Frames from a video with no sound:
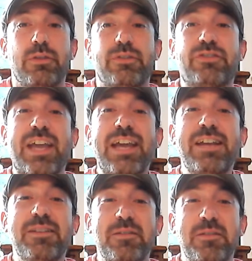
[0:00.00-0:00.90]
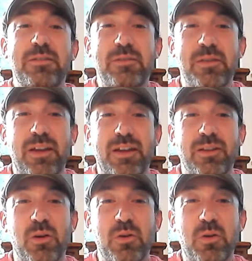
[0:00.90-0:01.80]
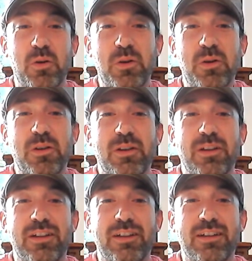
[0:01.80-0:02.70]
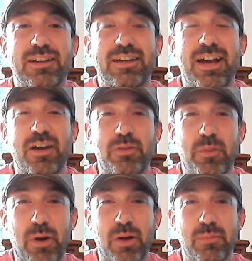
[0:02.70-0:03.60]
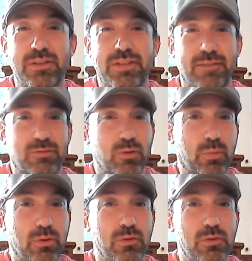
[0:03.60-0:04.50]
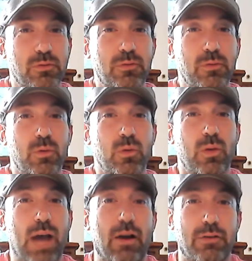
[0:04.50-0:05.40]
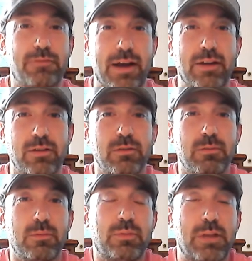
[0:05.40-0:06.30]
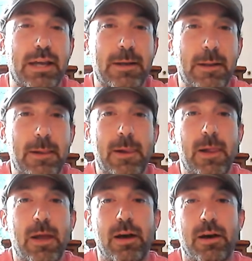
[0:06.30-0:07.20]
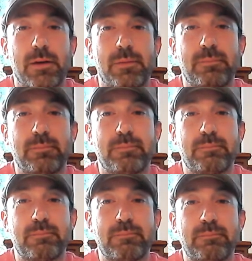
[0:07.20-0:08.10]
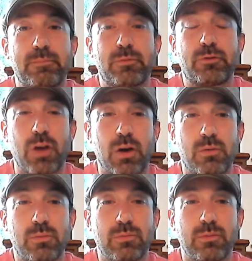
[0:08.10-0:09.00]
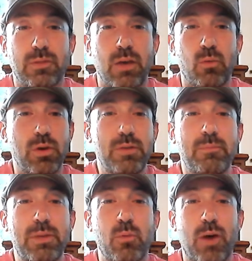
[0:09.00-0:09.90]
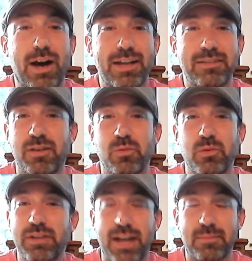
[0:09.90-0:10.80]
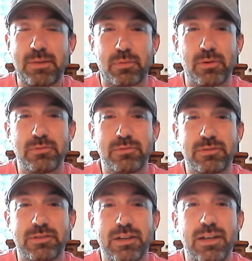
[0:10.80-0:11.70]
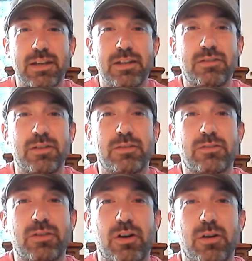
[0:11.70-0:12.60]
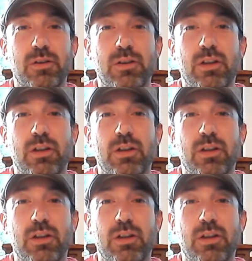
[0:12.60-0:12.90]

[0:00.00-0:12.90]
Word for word: State and local health departments have to approve our final plan. Um, so it wouldn't be wise and it would not be prudent to start